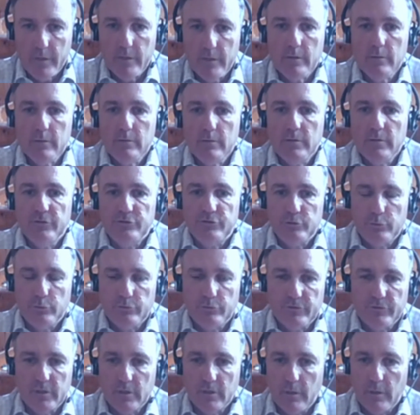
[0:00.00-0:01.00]
an
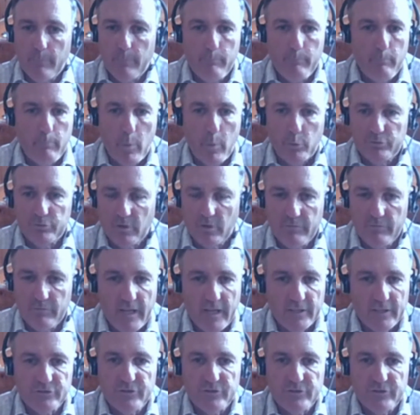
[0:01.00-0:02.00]
area is using the
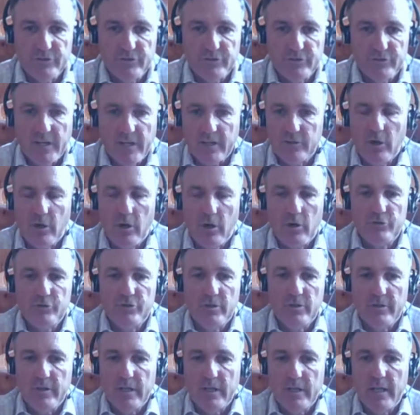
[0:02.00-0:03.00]
most advanced
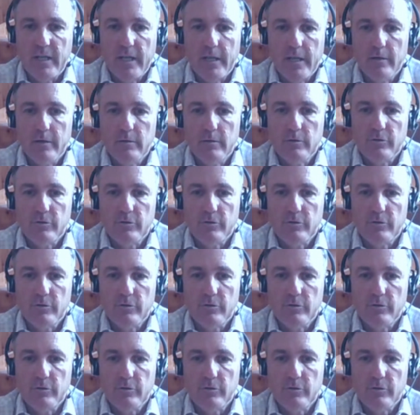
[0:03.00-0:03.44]
technology they